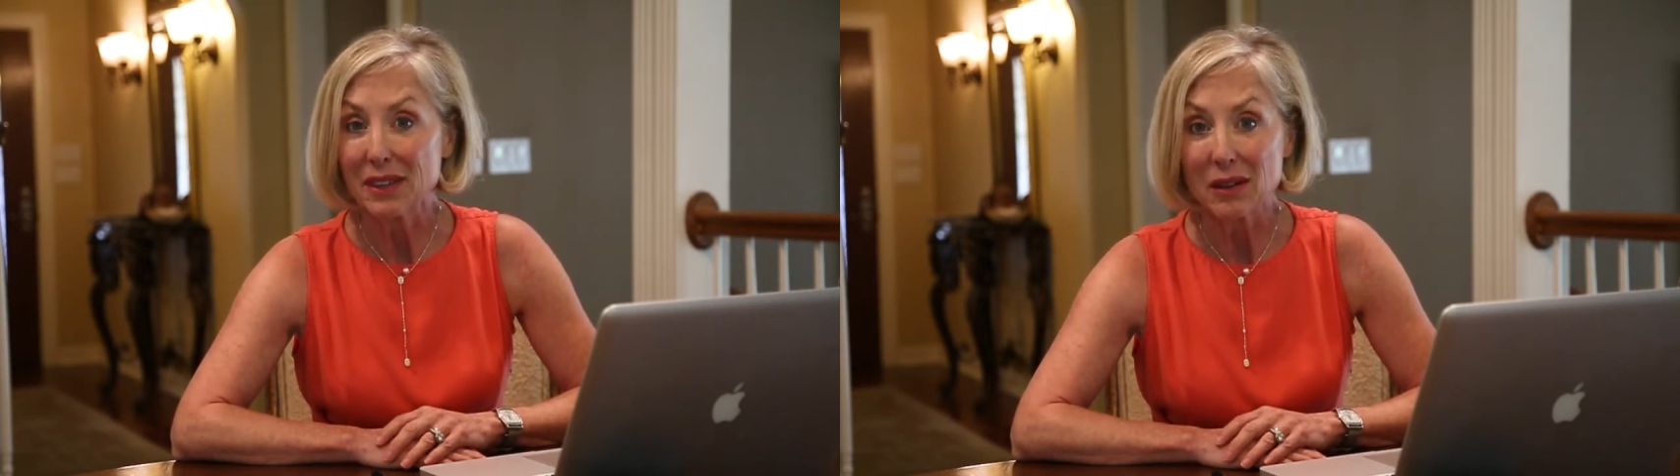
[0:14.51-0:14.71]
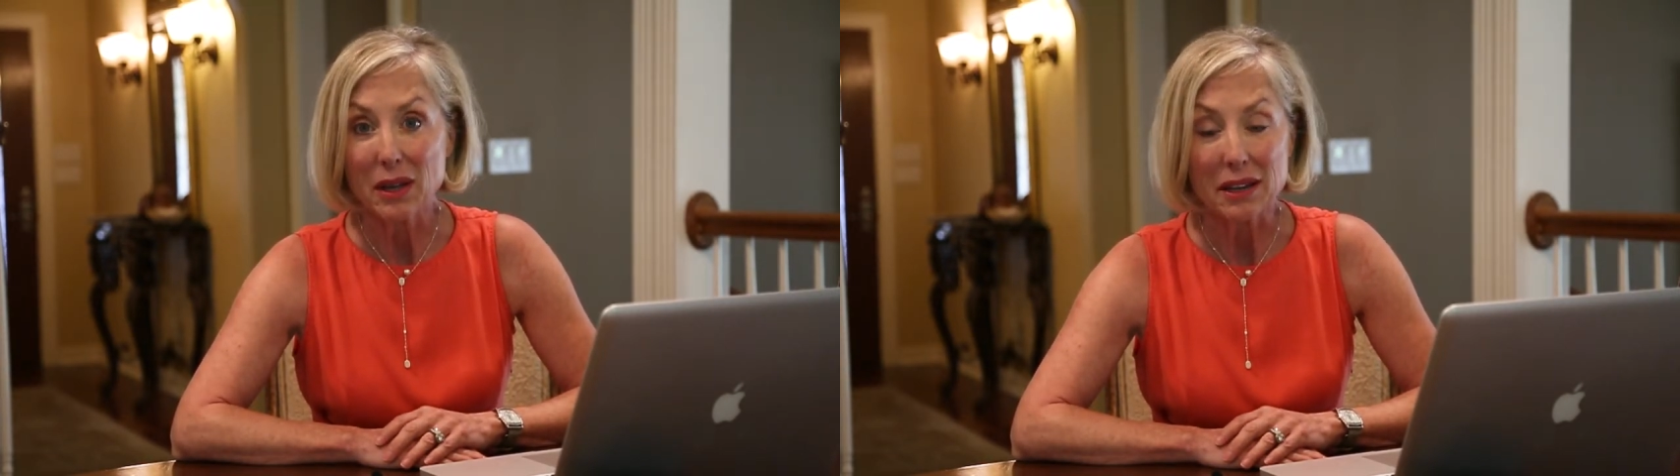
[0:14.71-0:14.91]

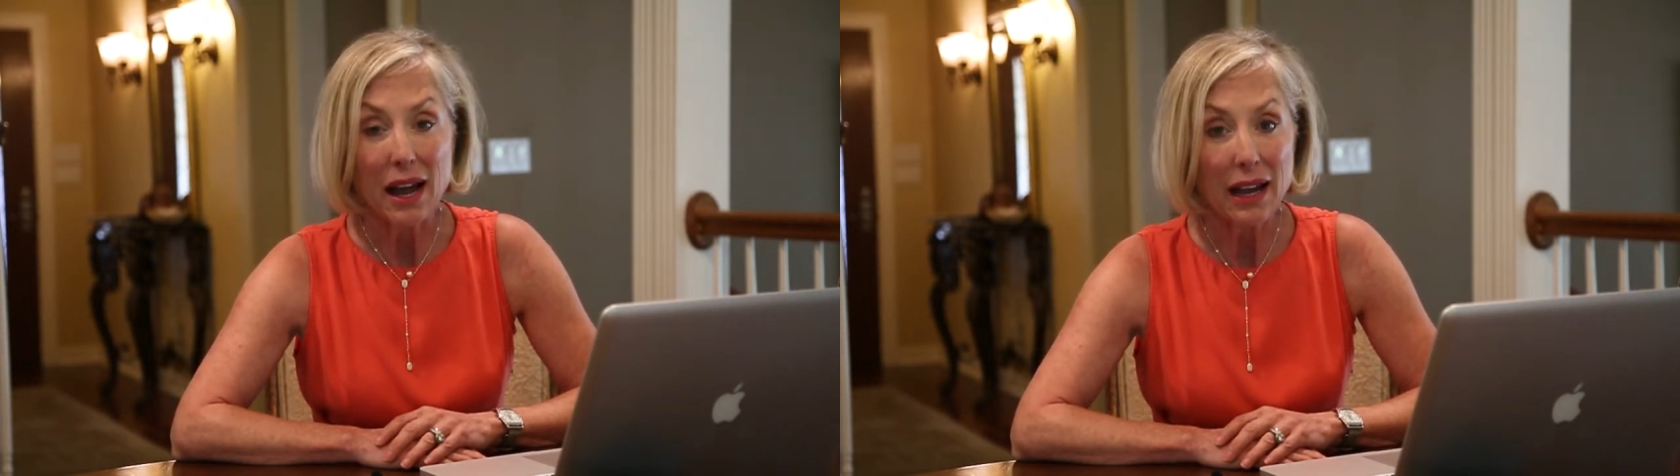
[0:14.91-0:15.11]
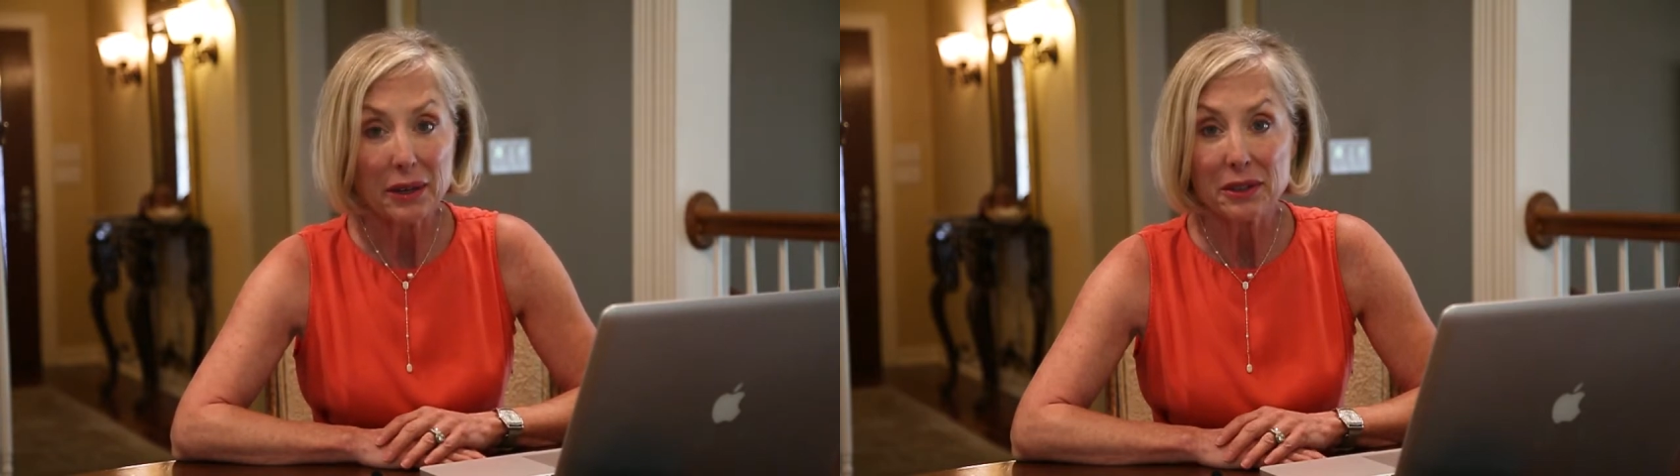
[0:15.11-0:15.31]
had
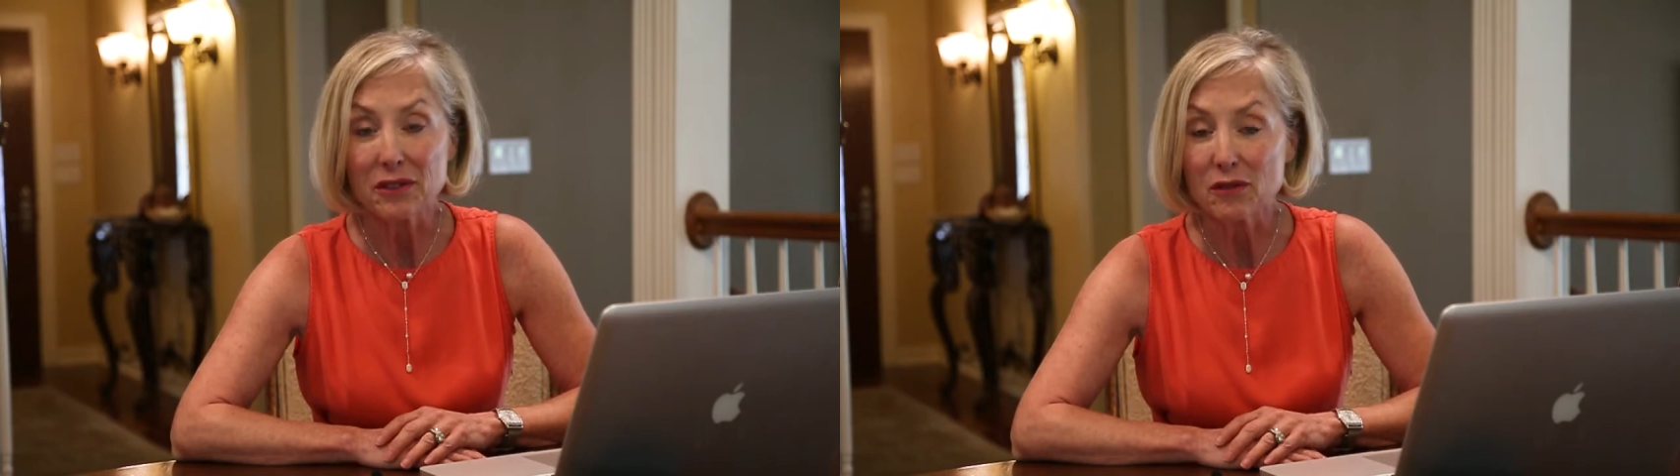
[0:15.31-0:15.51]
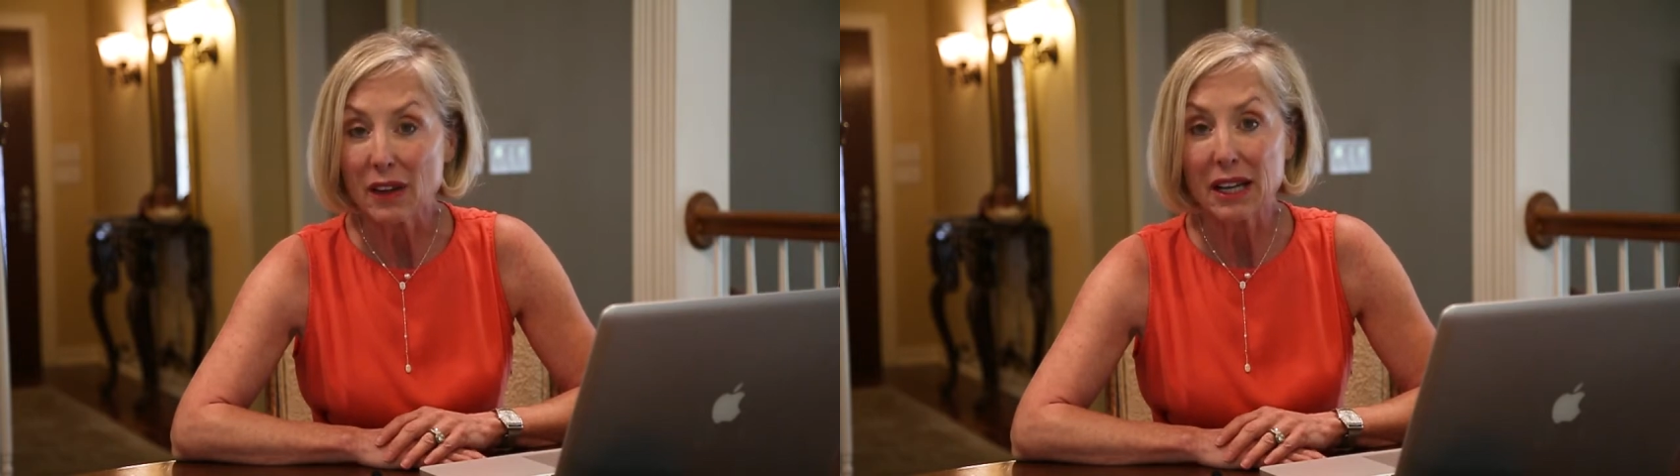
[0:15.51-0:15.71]
hired
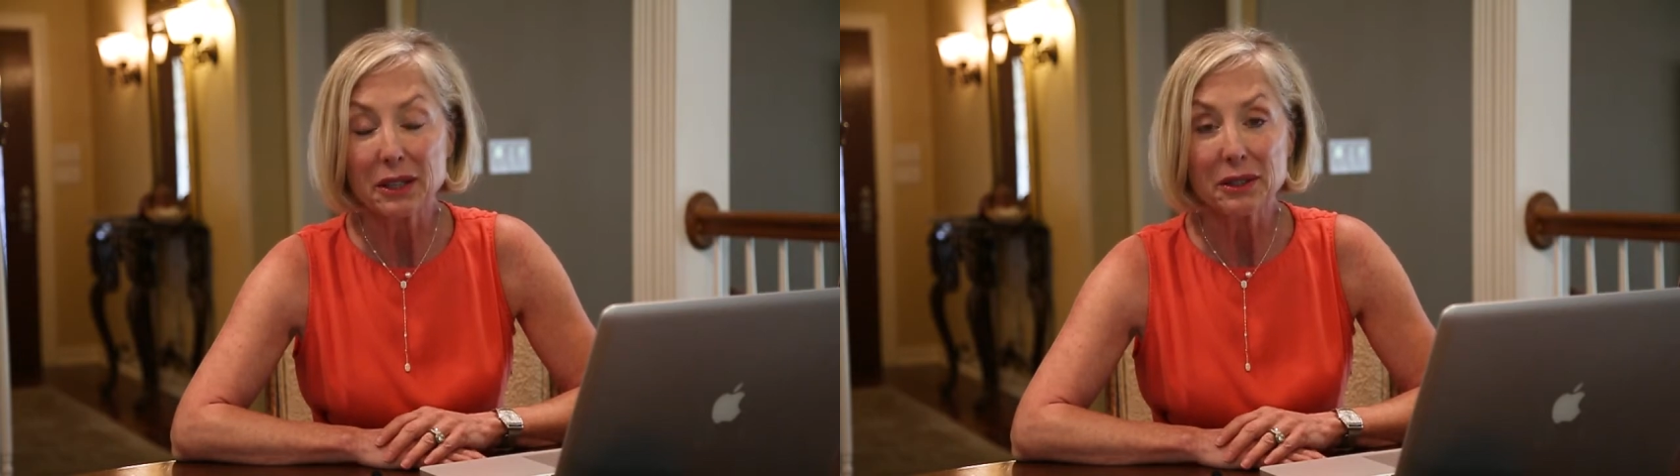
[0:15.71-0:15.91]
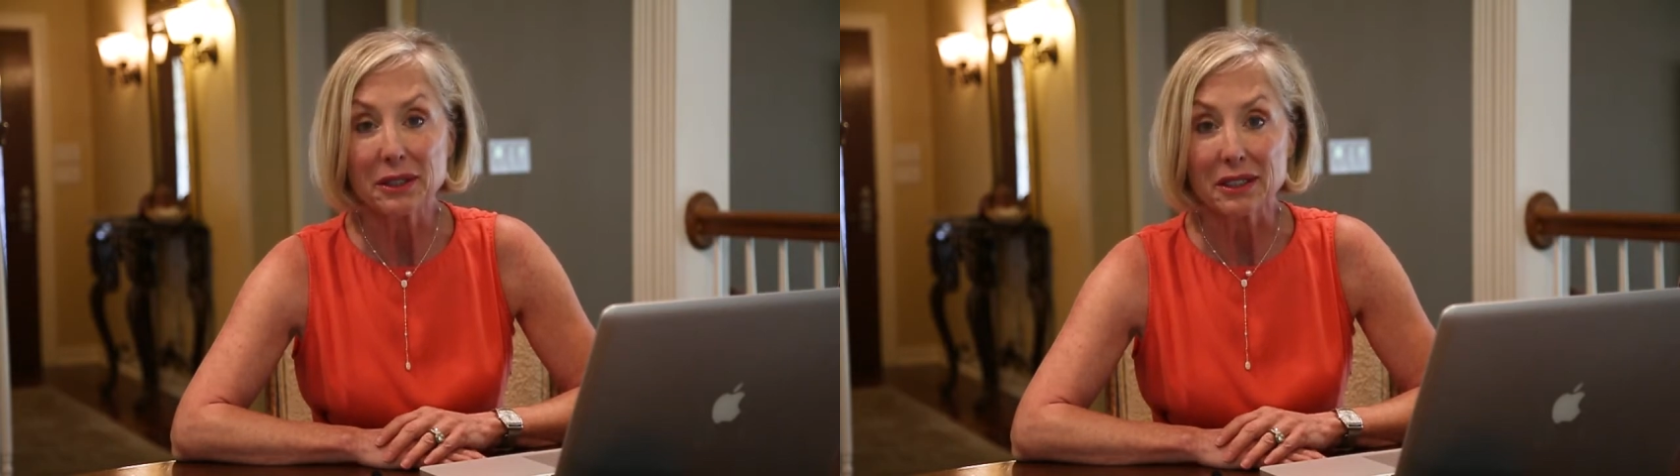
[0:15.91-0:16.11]
and
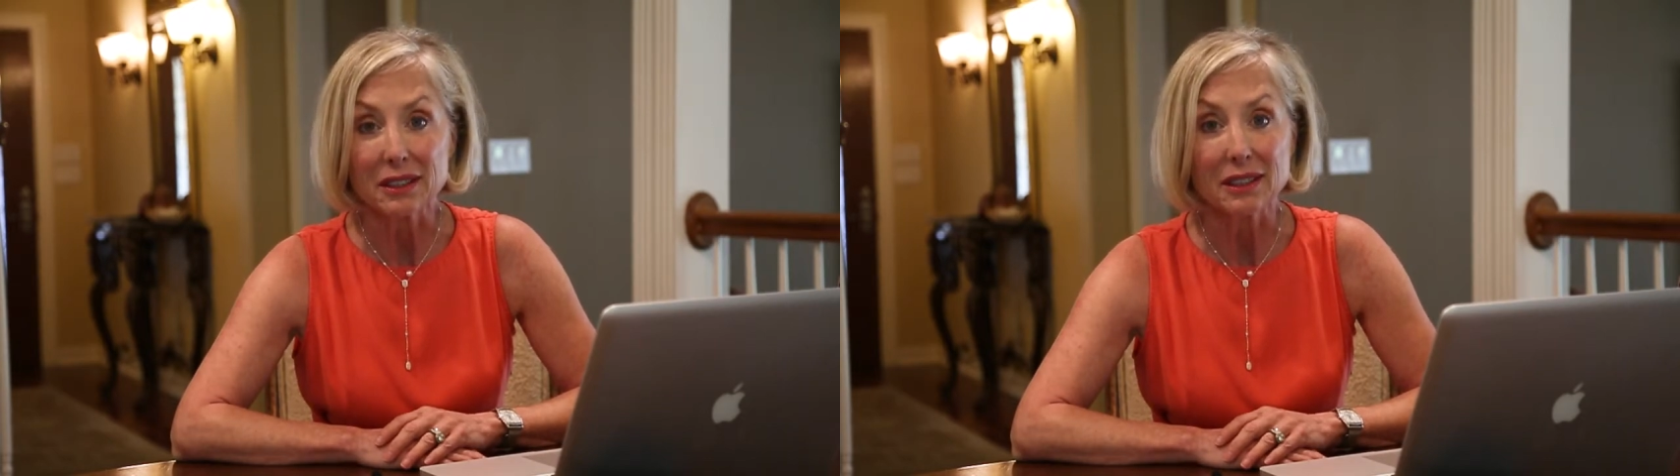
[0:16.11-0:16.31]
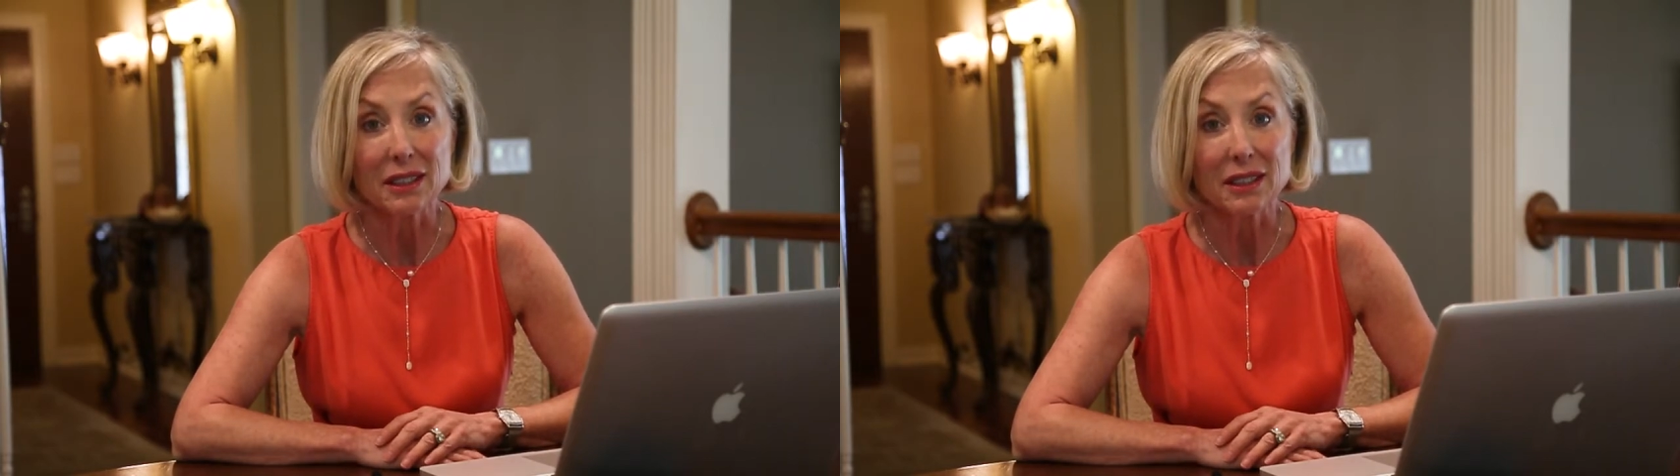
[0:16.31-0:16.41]
fired and